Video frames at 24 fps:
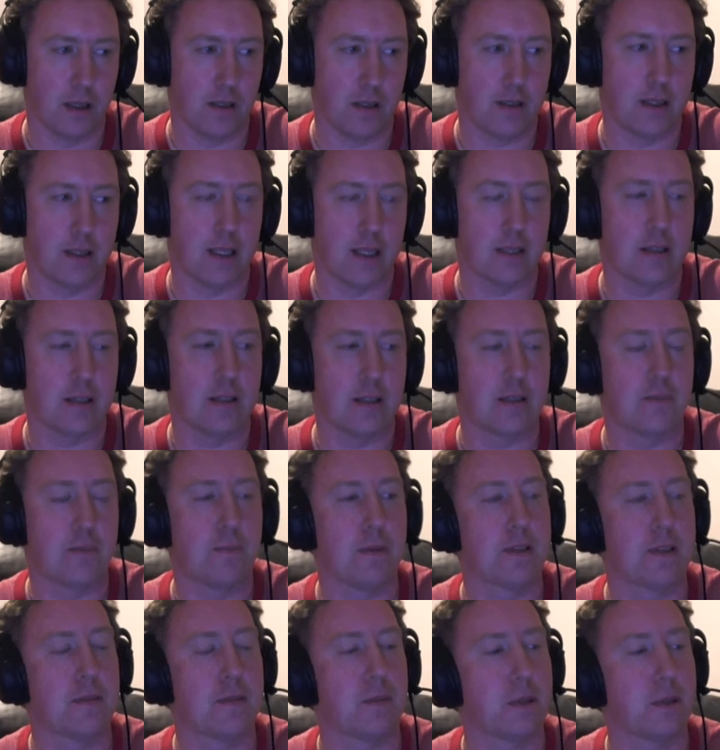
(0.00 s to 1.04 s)
this
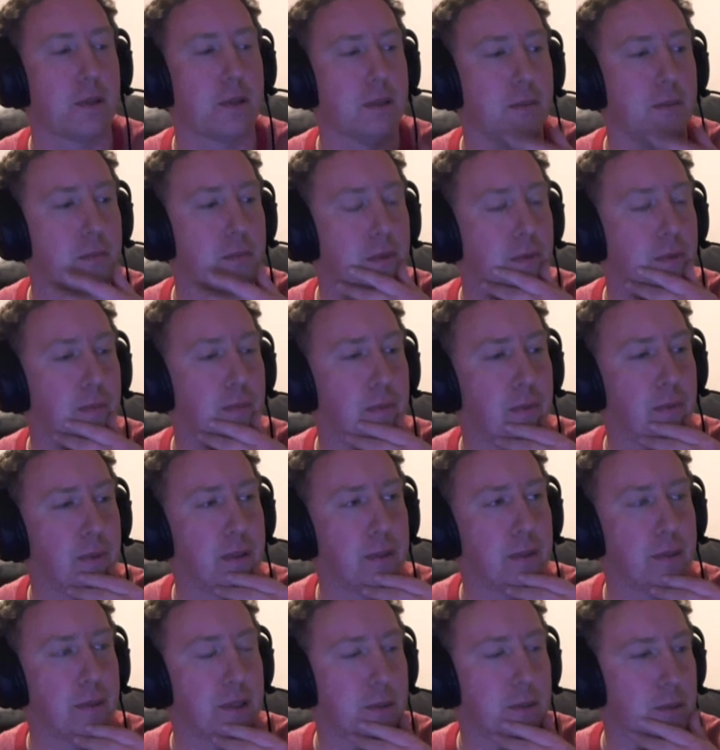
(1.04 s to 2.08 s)
what's the word I'm, what's
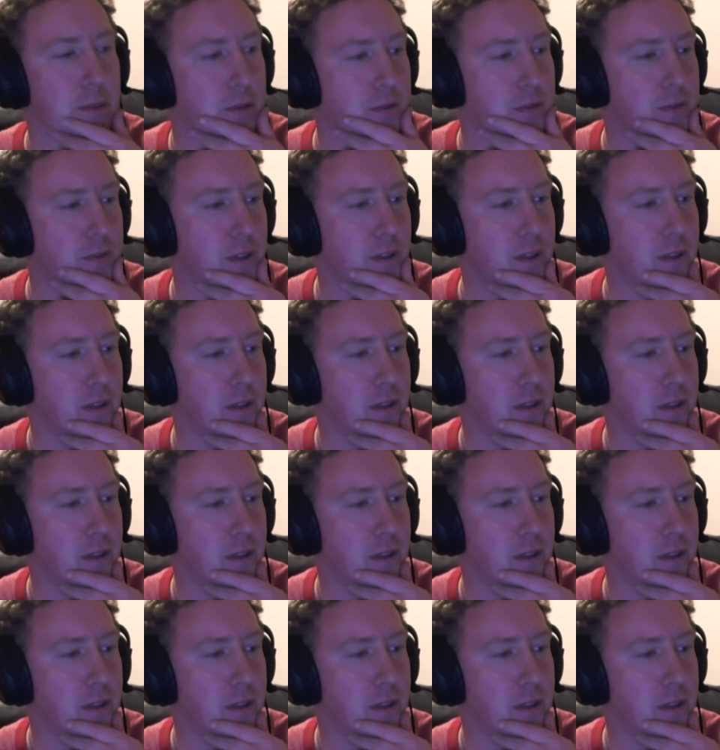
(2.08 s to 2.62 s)
the word I'm looking for?